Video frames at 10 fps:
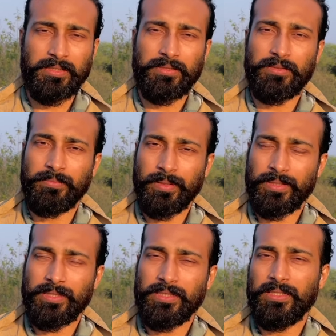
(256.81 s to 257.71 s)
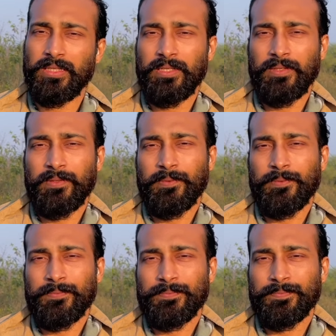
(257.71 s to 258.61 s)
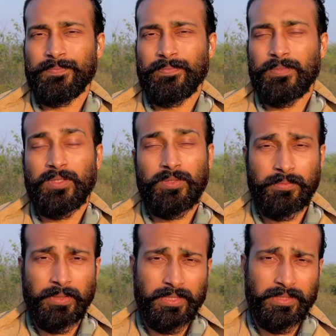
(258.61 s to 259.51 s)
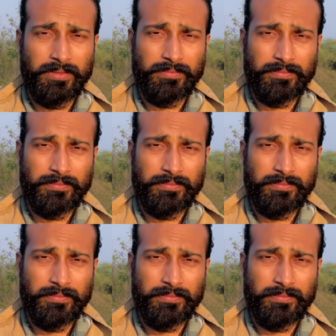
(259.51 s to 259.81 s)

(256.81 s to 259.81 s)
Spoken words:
a good body, good money,